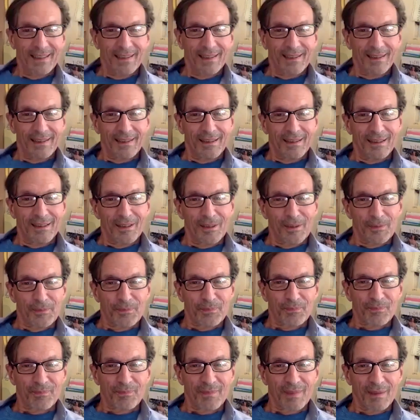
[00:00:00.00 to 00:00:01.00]
um,
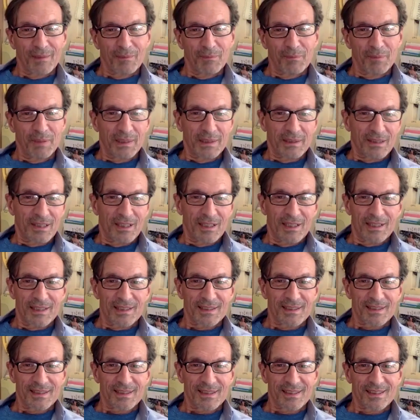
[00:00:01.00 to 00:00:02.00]

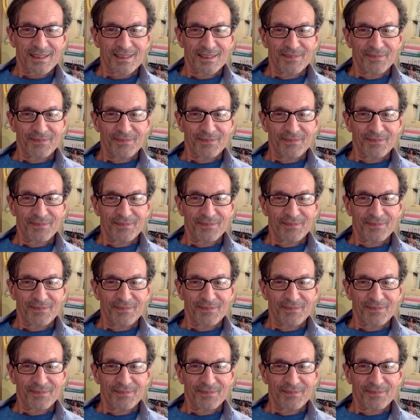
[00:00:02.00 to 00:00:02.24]
because